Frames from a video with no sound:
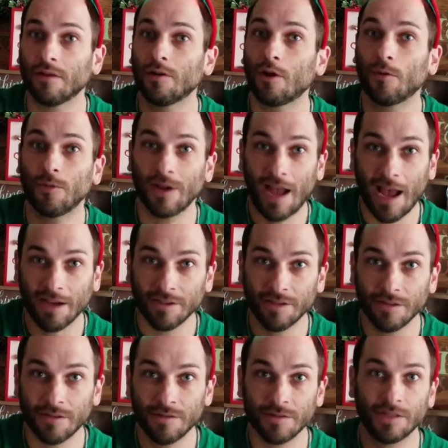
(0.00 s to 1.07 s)
and our
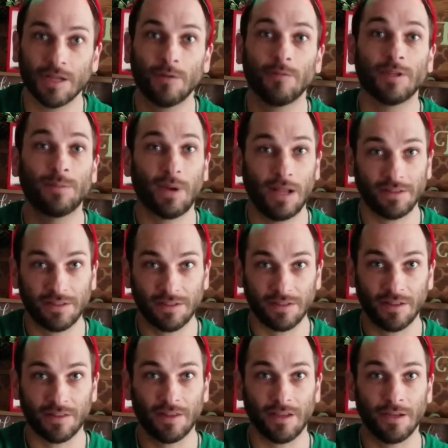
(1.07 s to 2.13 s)
reactions and responses
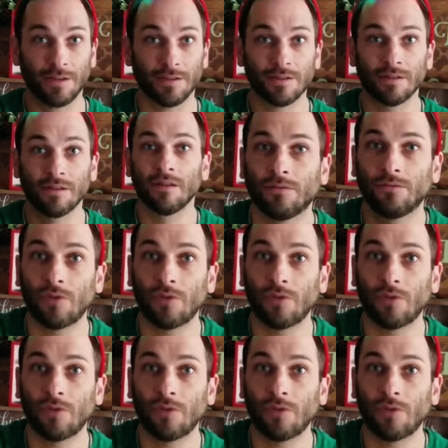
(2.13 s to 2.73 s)
to things.